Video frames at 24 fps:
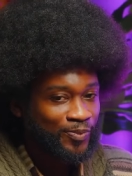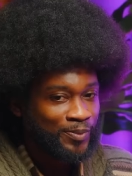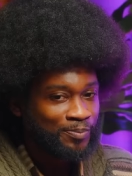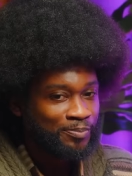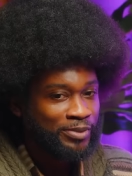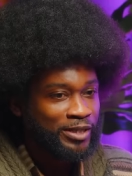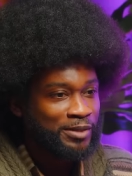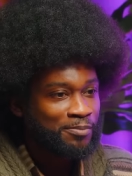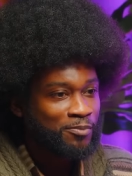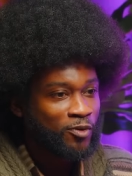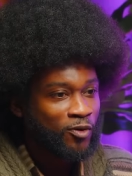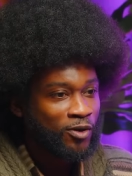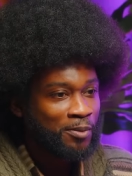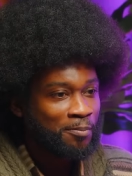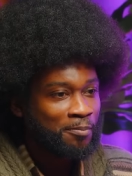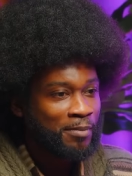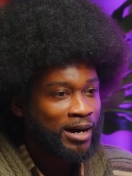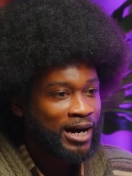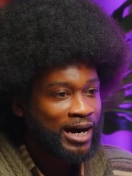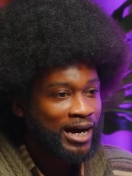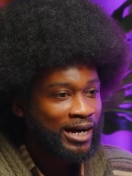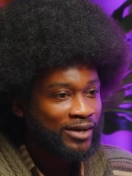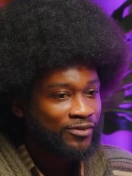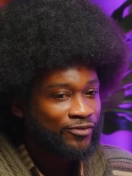be more
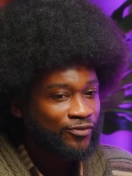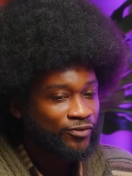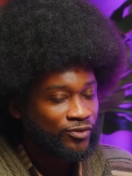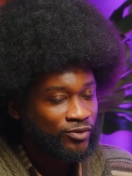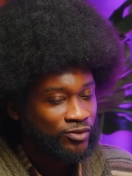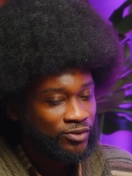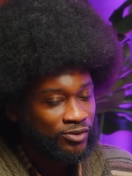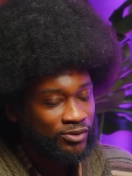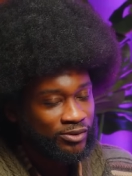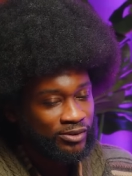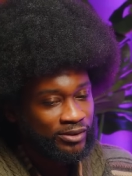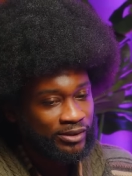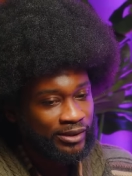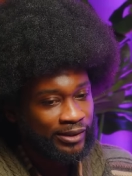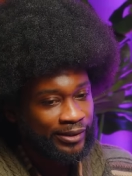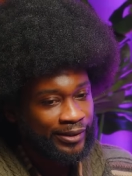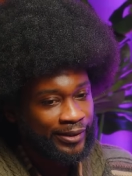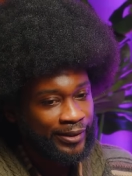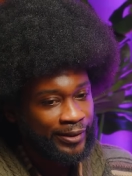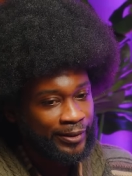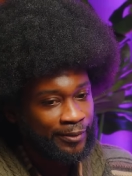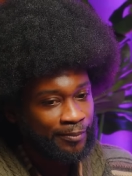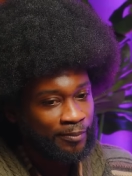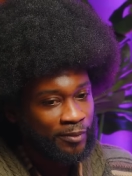mindful
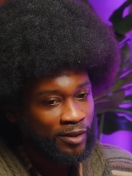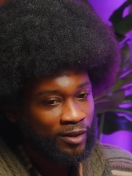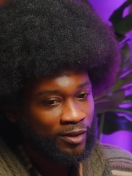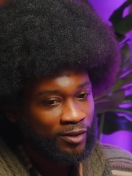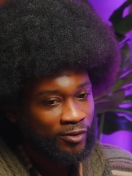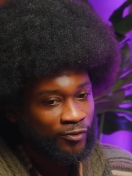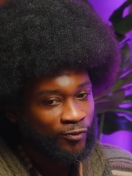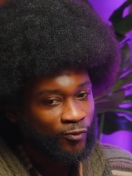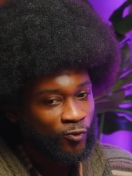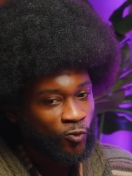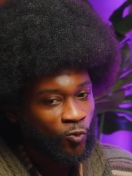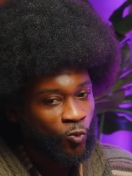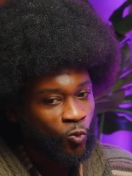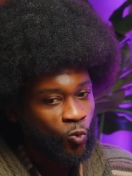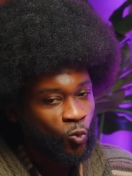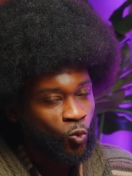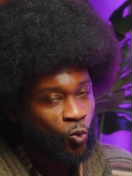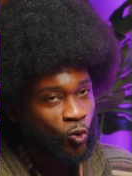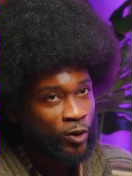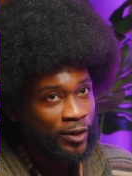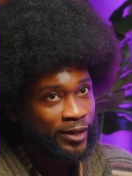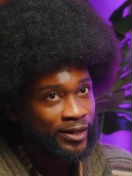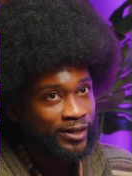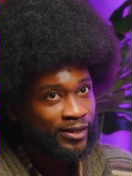of
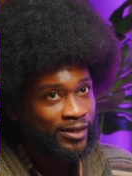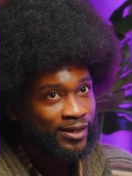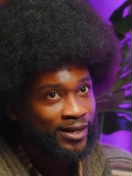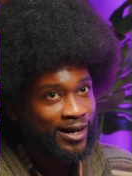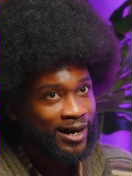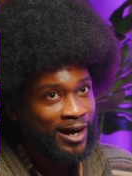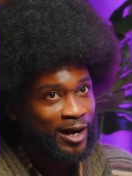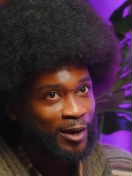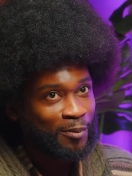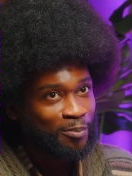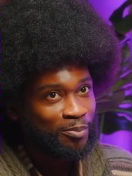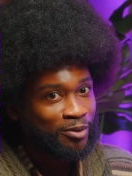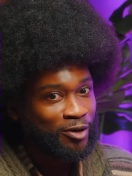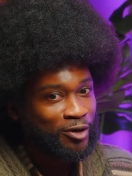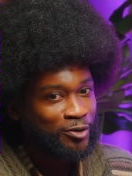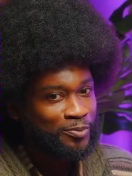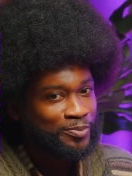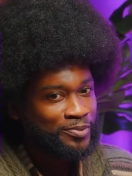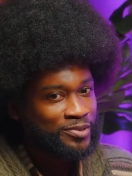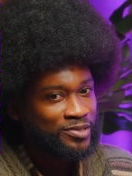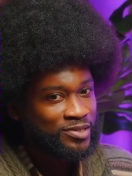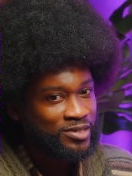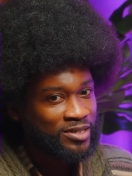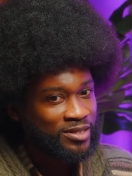what our
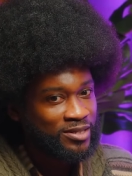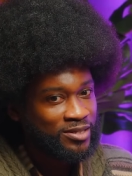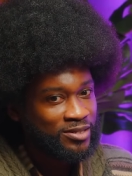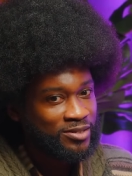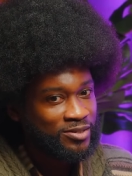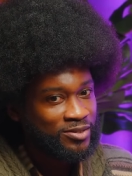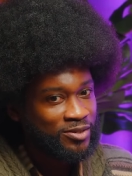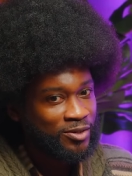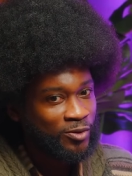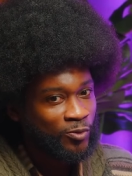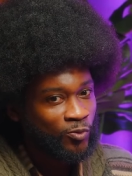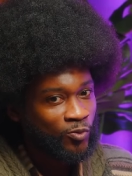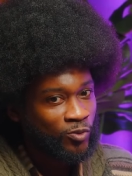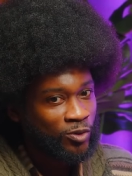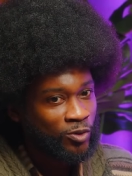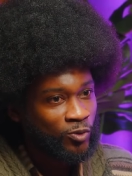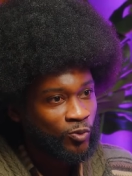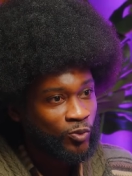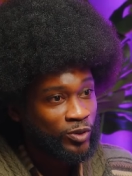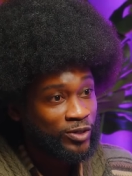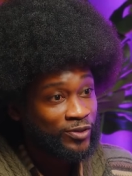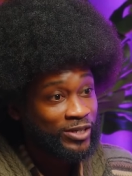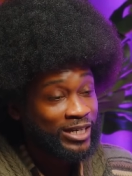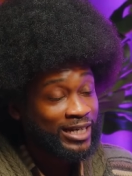purpose is and what
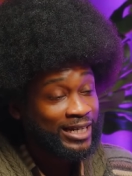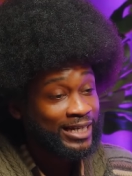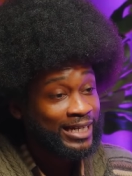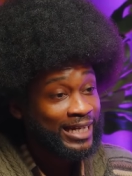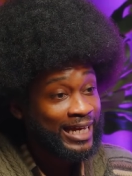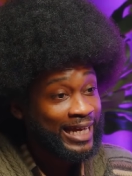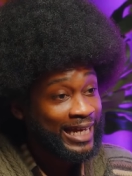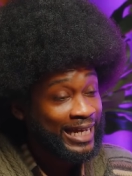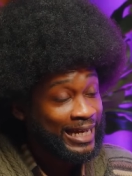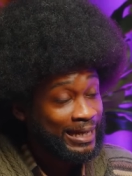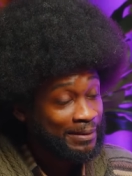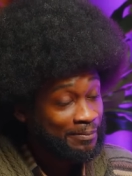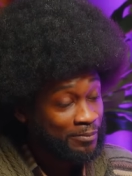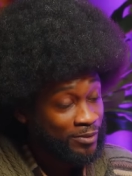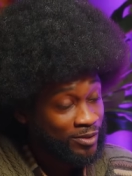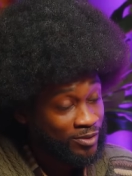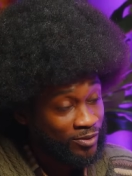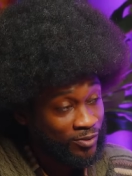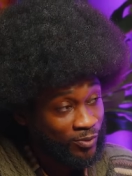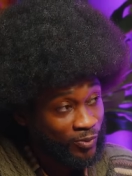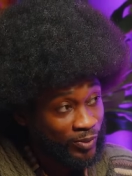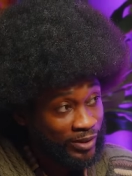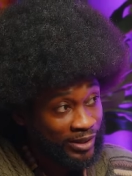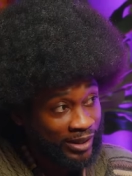we claimed
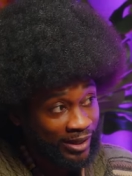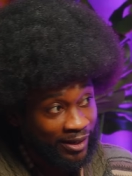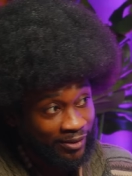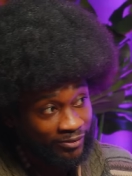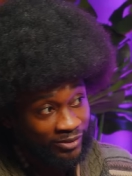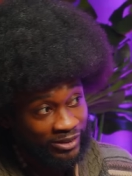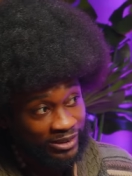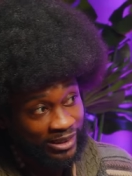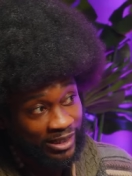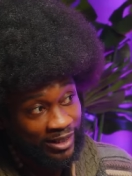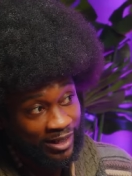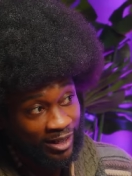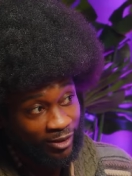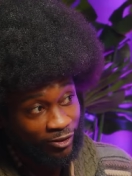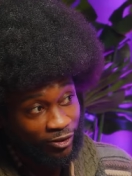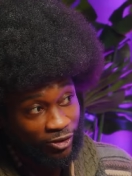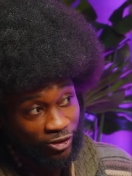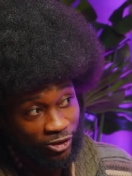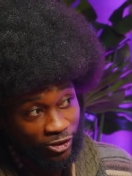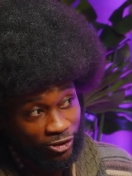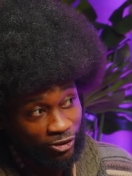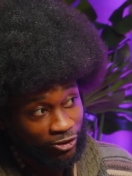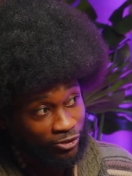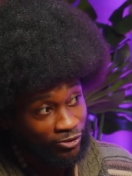we have set out
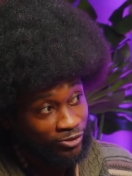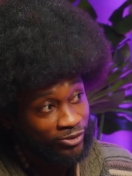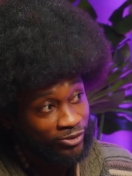to do.